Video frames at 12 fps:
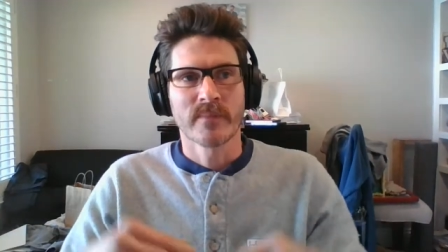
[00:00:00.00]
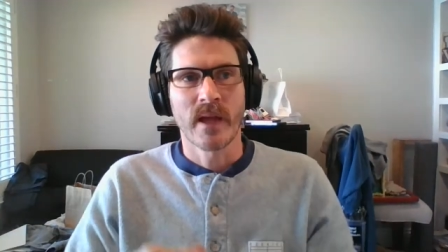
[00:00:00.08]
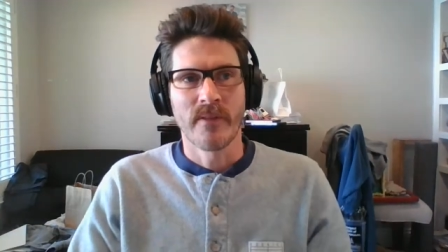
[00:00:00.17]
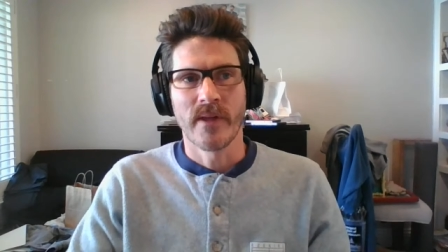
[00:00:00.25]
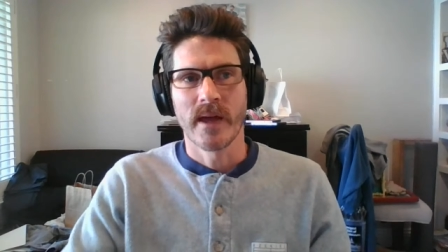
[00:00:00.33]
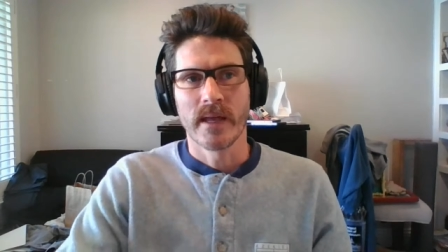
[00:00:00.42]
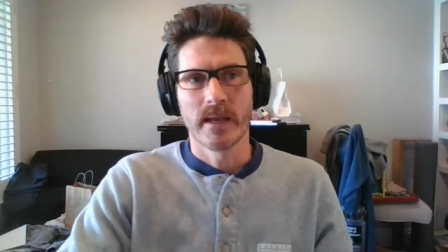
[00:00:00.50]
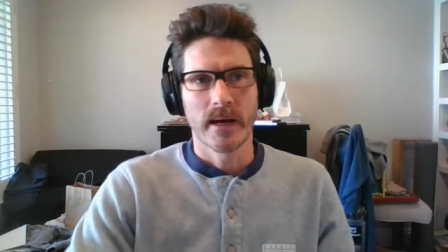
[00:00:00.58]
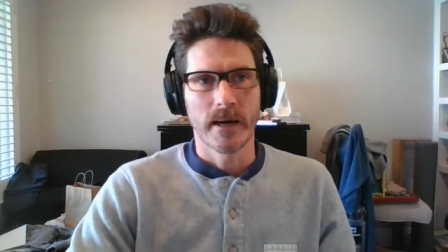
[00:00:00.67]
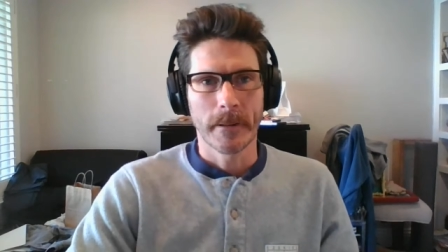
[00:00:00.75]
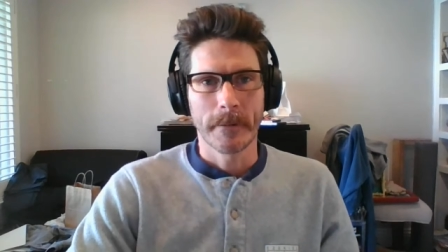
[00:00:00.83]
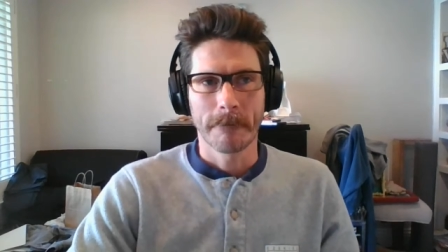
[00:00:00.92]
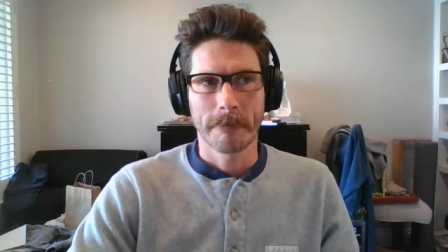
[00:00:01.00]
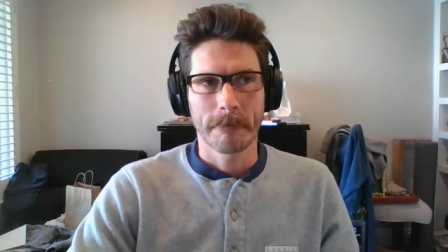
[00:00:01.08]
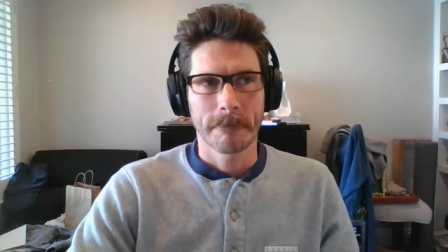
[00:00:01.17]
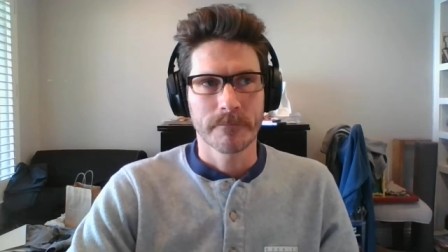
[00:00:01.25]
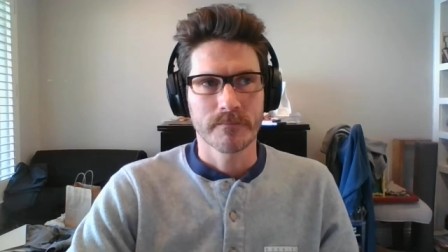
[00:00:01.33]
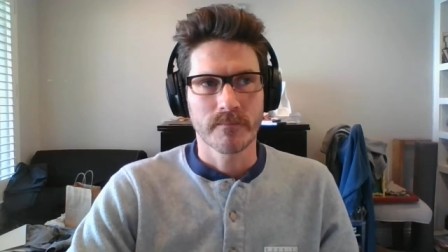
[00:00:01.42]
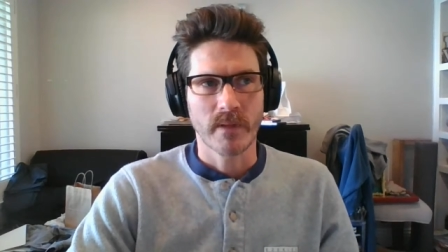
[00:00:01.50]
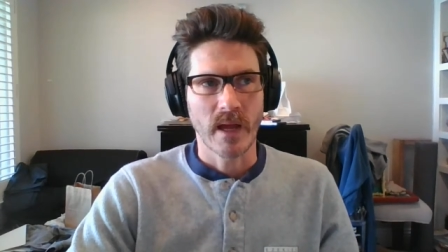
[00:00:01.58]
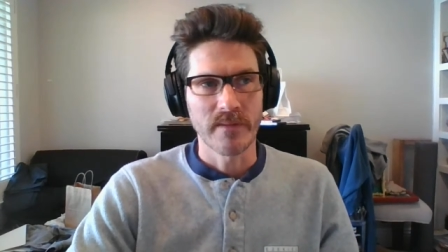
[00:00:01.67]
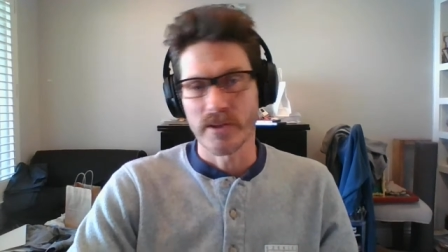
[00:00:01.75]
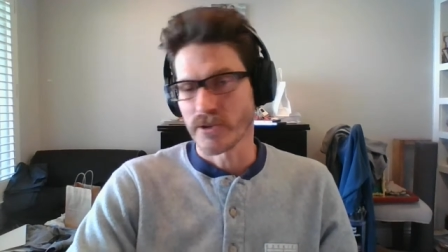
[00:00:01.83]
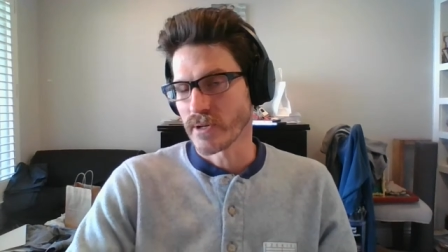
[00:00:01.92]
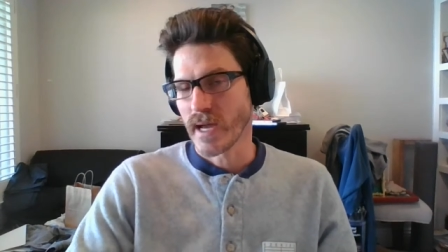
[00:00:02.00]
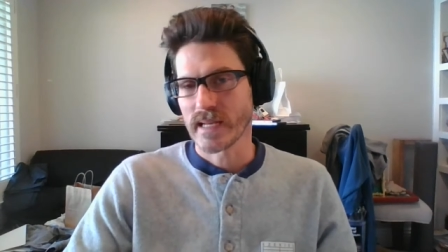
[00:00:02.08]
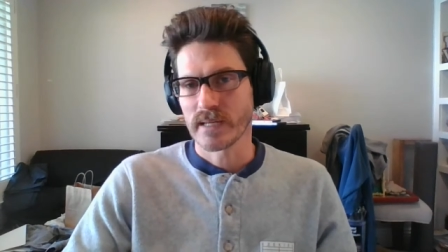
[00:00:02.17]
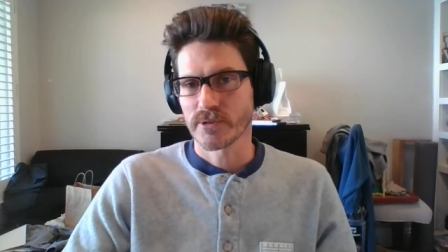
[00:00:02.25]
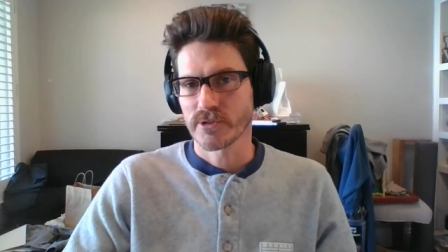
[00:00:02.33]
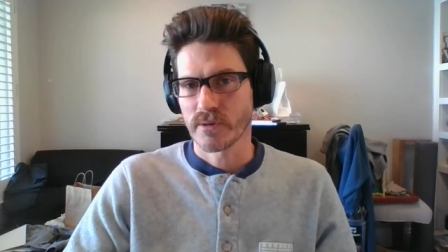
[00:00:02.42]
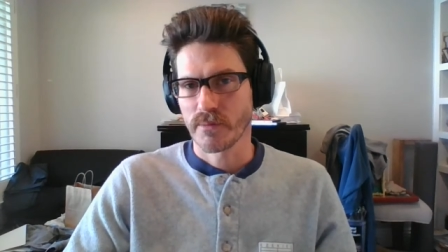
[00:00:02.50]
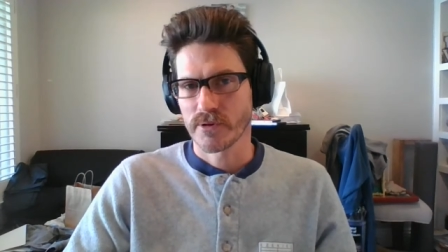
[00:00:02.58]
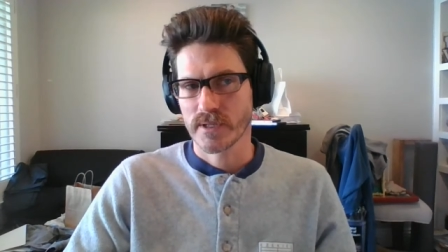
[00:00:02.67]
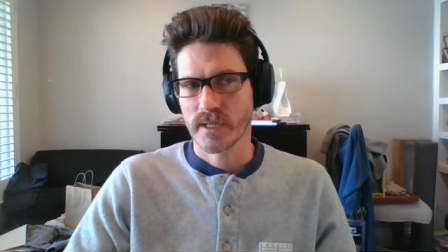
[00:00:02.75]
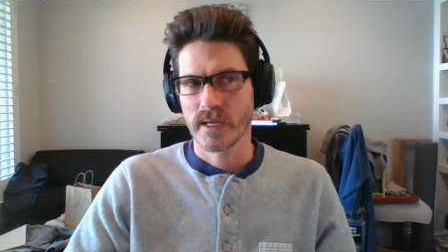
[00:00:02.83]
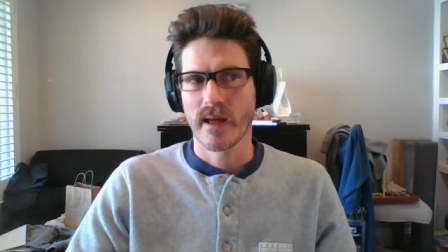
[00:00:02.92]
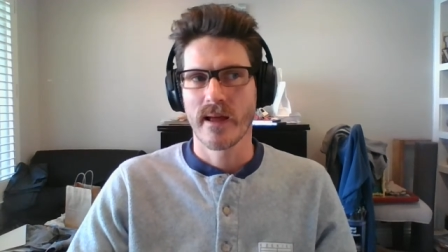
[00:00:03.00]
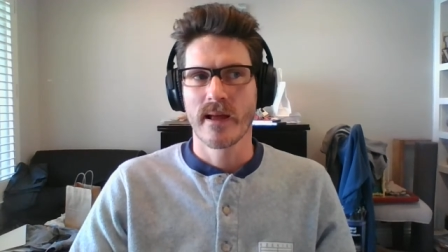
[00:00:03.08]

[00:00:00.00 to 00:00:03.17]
And then, um, and then you're not able to proceed.